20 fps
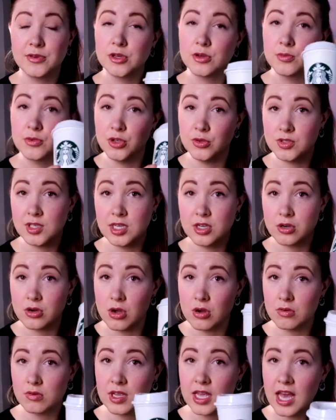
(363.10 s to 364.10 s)
you're using your
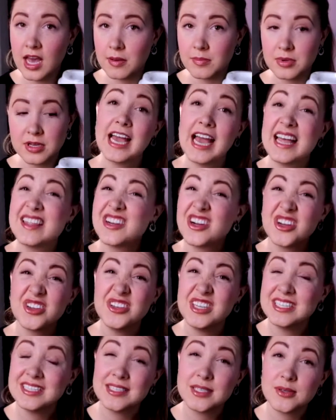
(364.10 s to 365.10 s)
own cup. And then all
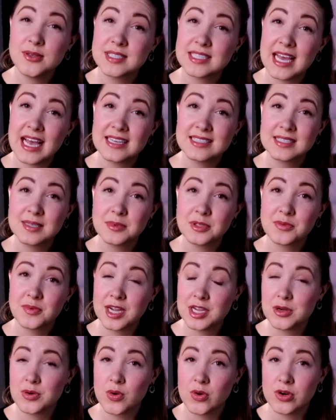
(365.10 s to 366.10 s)
you need to do is ask them to
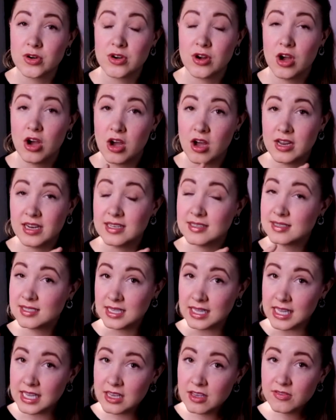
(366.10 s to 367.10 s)
write your order on a
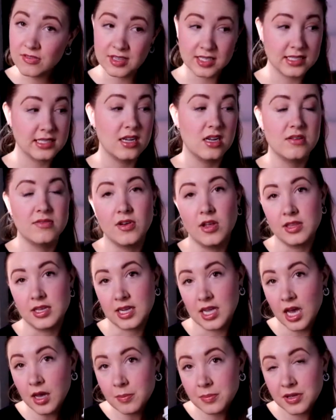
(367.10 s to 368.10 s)
sleeve instead of on the
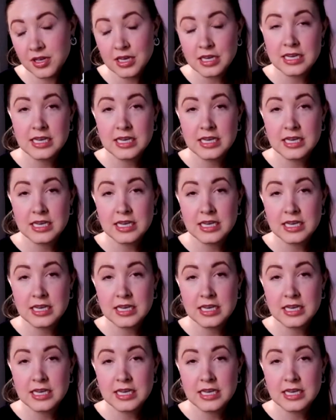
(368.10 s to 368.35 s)
cup,